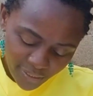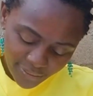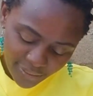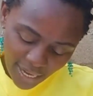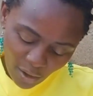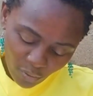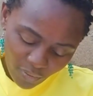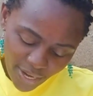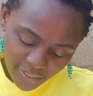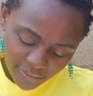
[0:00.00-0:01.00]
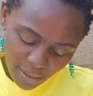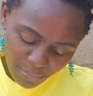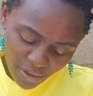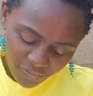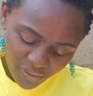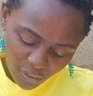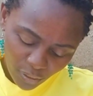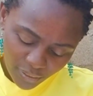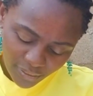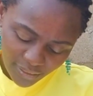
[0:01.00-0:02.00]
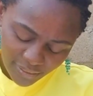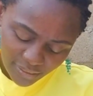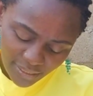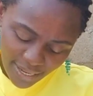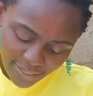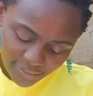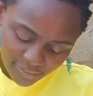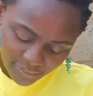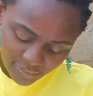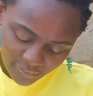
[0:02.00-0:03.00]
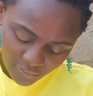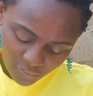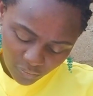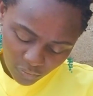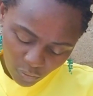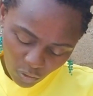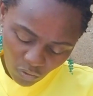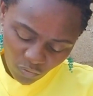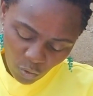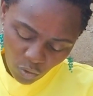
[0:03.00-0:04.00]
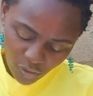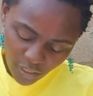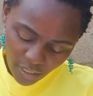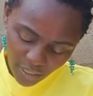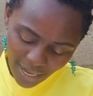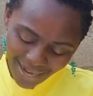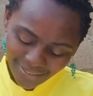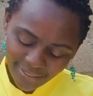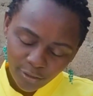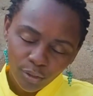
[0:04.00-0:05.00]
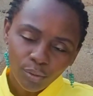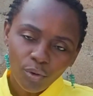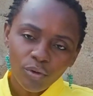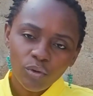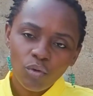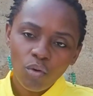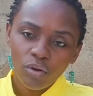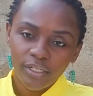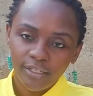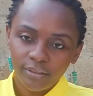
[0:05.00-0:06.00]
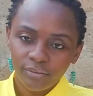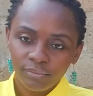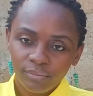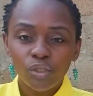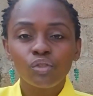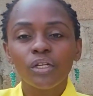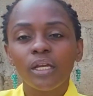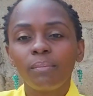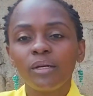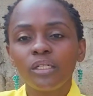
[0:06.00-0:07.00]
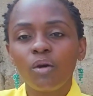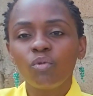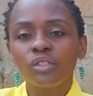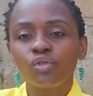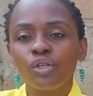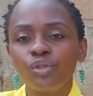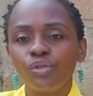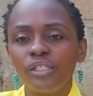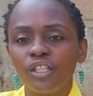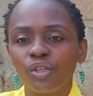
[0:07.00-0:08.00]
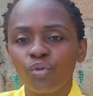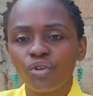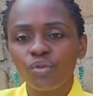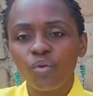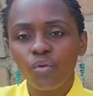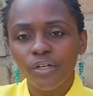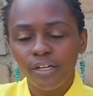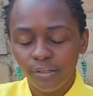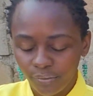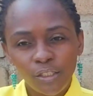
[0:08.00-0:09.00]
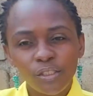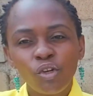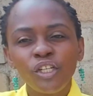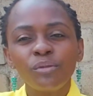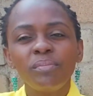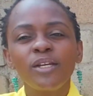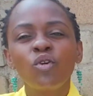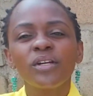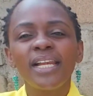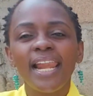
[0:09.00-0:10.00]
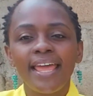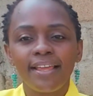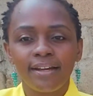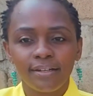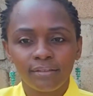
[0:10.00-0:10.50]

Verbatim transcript: he said, I'll rise above the, the stars of God and dethrone God, he was talking about how he was going to dethrone God. He's going to be godlike.